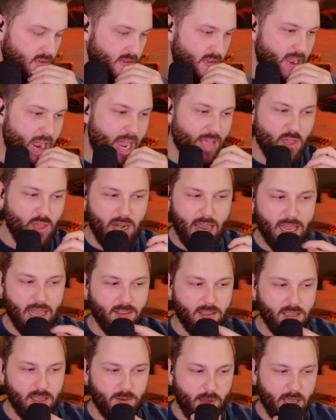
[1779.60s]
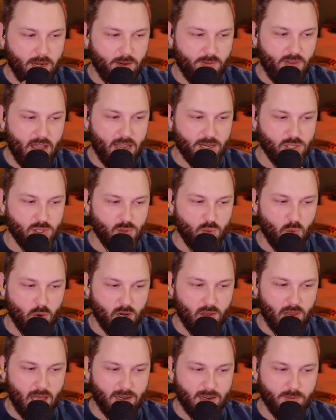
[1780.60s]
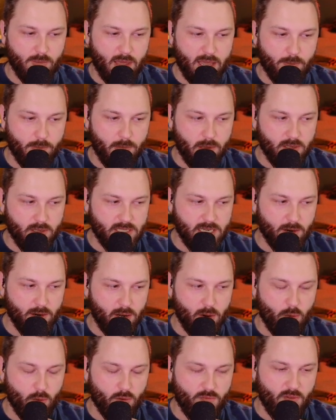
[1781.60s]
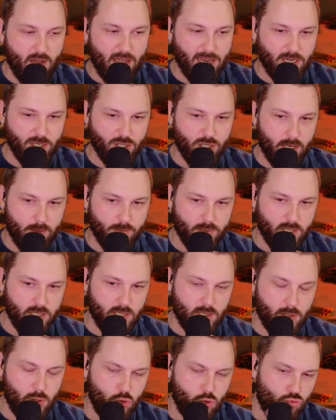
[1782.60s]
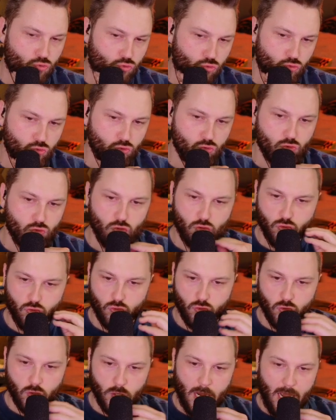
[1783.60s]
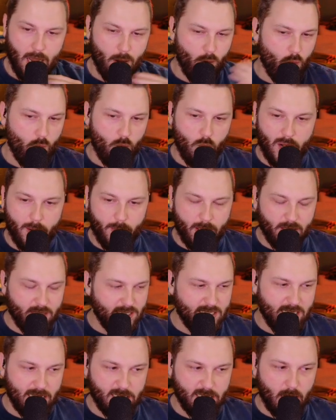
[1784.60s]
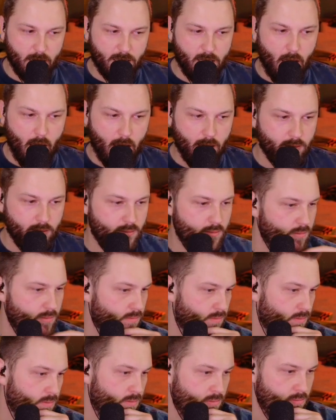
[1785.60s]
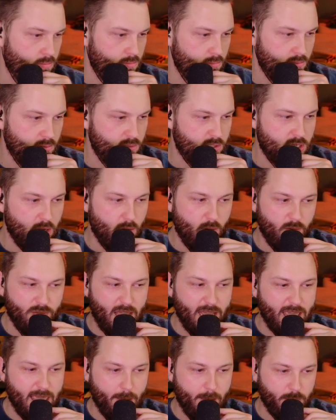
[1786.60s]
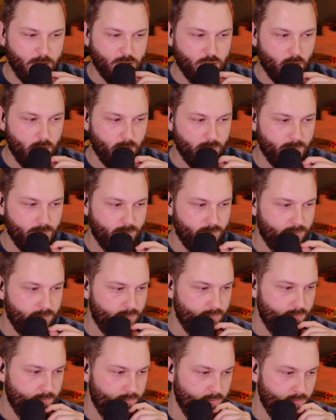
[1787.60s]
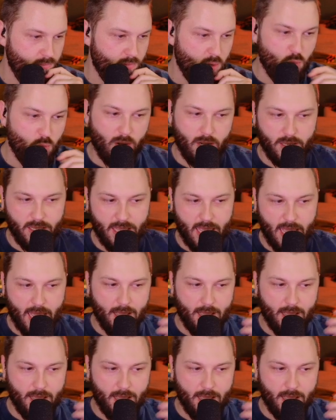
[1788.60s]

I thought alien manufacturers weren't allowed to make military or fighting ships. What about the Santok Ya? So that can't be true. What? Yeah.